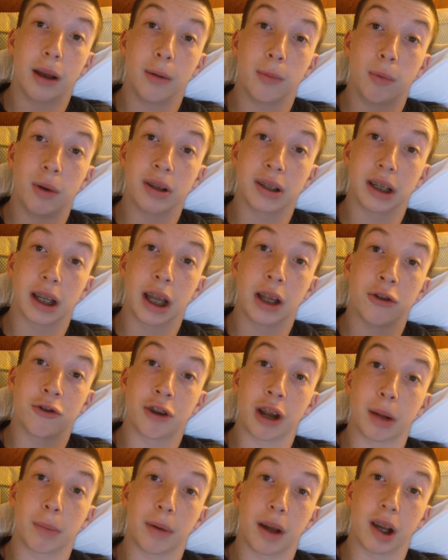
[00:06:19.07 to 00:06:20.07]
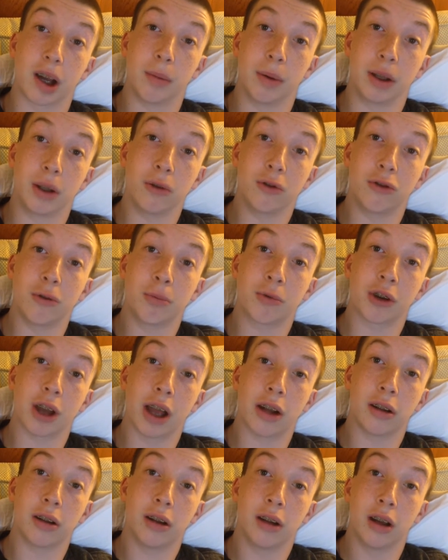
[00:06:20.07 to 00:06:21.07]
Once again, check back on my YouTube
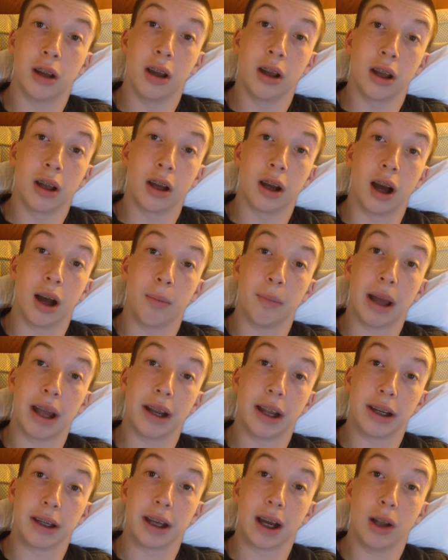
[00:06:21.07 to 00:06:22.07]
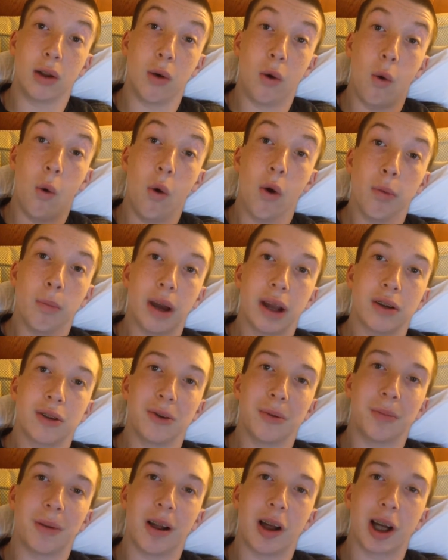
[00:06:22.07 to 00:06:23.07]
channel, Matt Nadel, or my
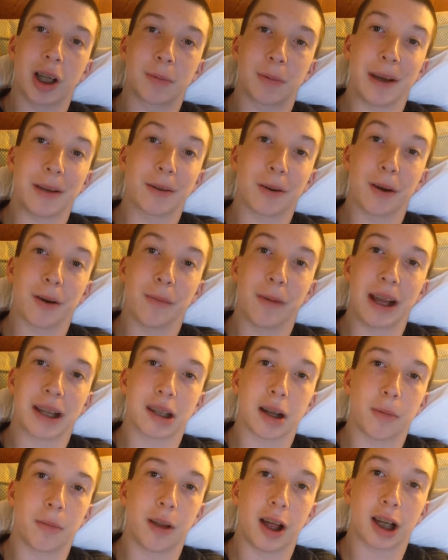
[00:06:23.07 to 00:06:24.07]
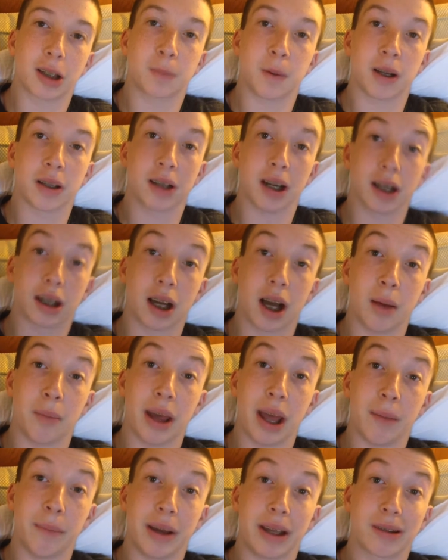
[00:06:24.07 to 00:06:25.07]
two blogs, baseballwithmatt.blogspot.com
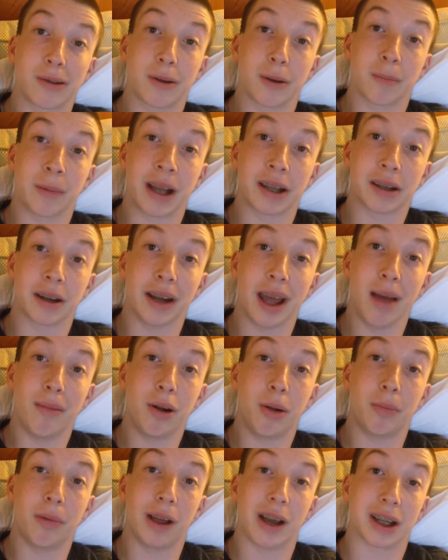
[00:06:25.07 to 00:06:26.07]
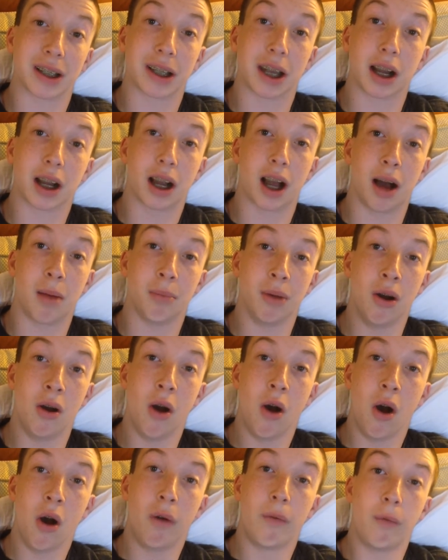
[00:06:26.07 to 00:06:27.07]
and baseballwithmatt.mlblogs.com,
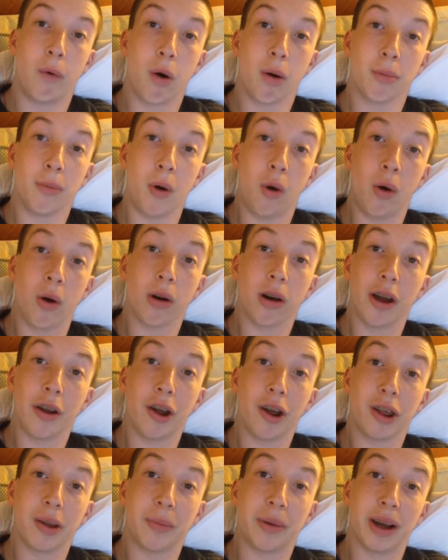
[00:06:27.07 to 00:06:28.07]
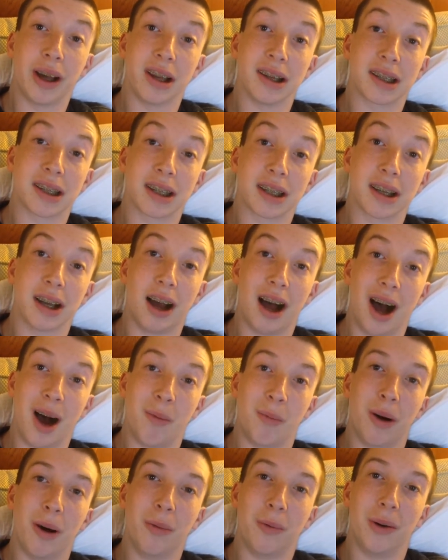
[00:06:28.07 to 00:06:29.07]
for more on all the buzz
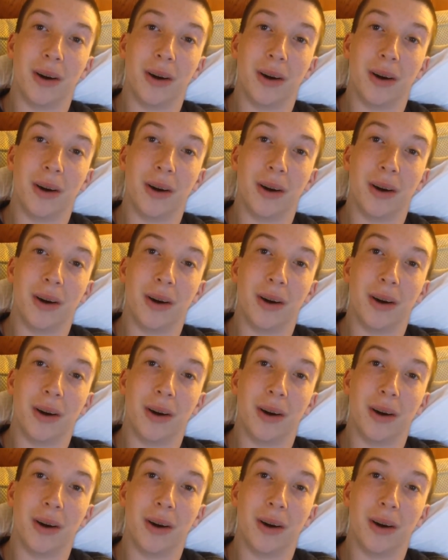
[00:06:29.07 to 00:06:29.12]
on what